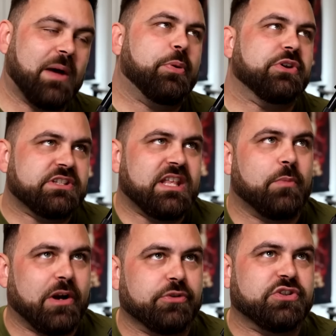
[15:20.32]
That person
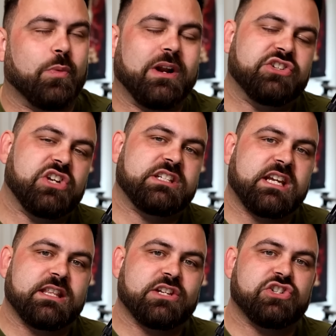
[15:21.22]
then went on to win a G
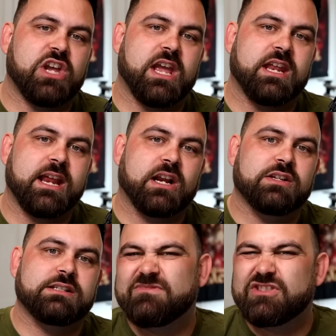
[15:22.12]
T this year in
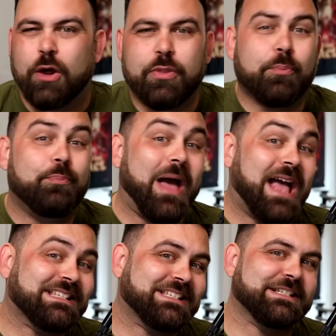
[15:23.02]
England. Not the
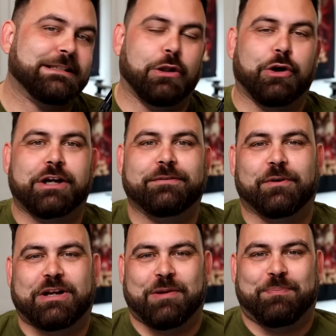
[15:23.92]
best look
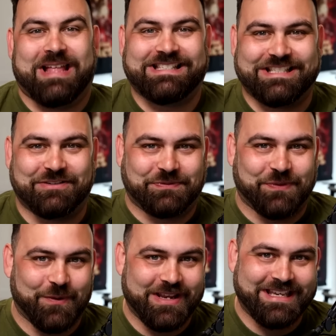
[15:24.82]
for competitive forty